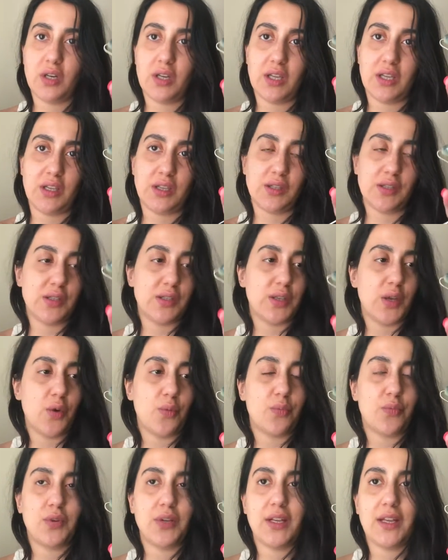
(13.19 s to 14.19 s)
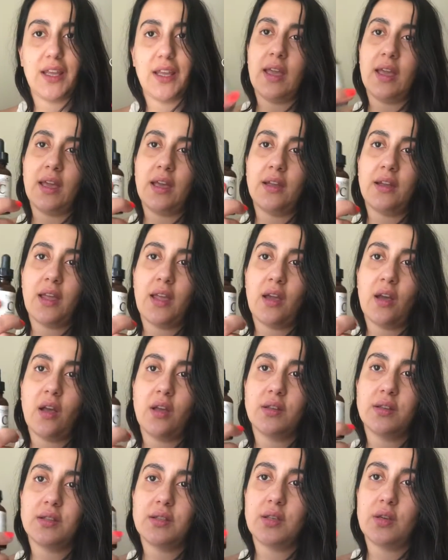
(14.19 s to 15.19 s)
It is so pretty. And I
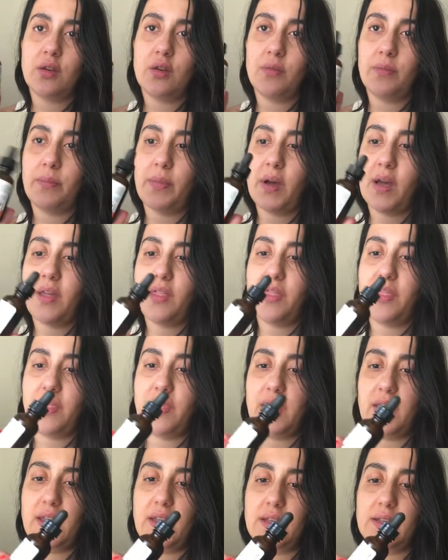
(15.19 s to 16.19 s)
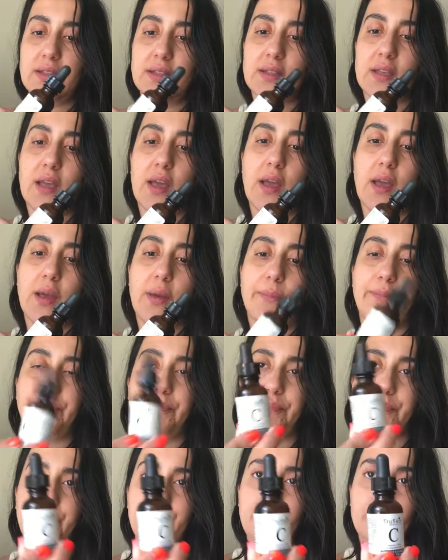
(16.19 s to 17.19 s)
also bought this
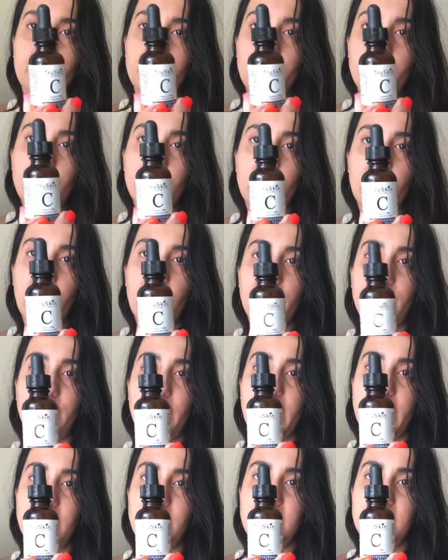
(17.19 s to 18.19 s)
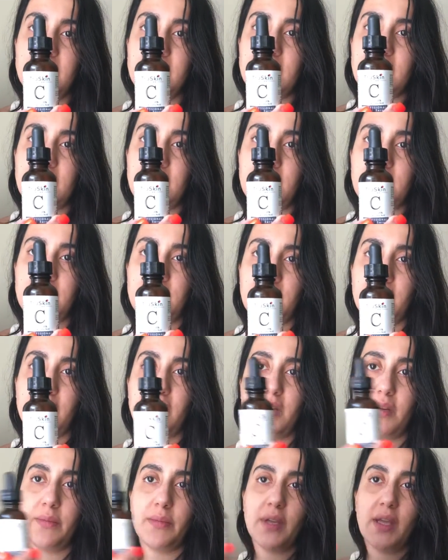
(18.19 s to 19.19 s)
vitamin C
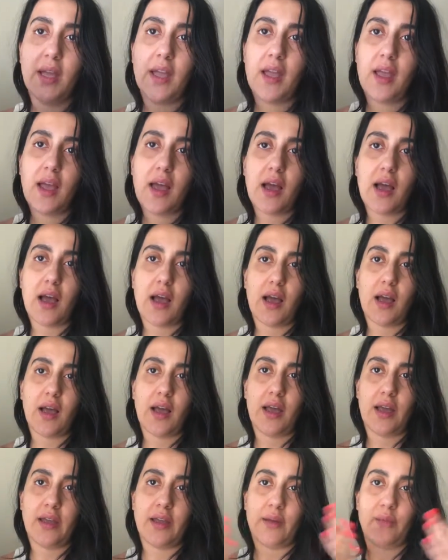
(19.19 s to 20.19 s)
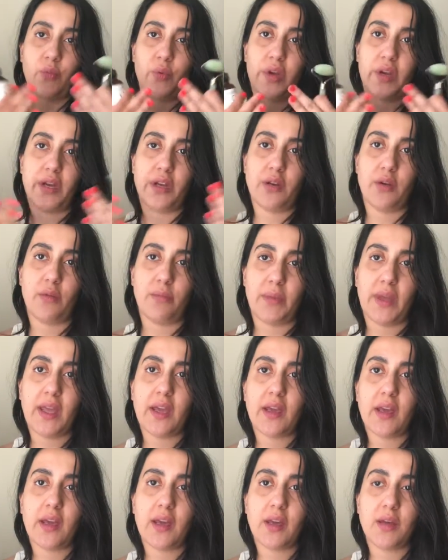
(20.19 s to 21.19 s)
serum. I am wearing no
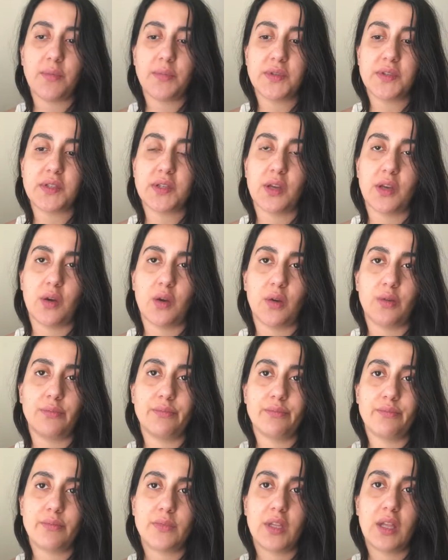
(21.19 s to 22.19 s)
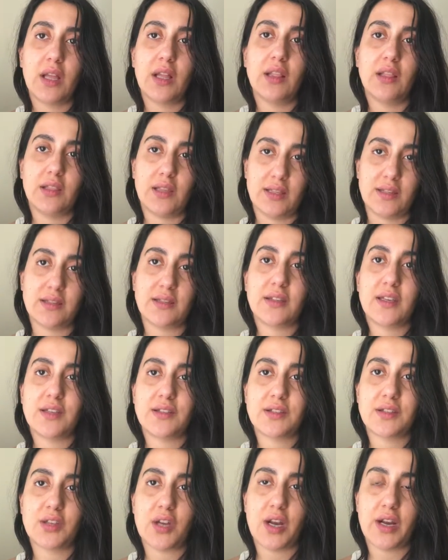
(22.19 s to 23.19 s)
makeup, so let's get
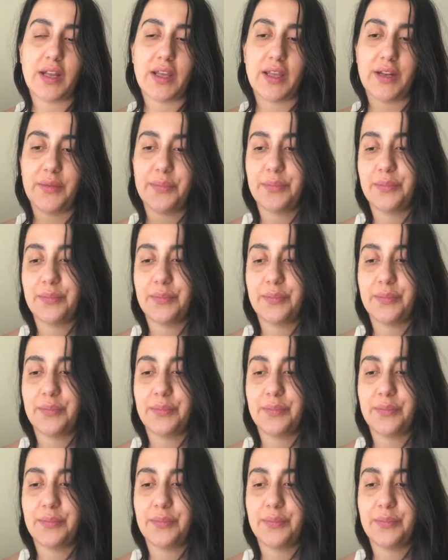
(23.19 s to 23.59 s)
started.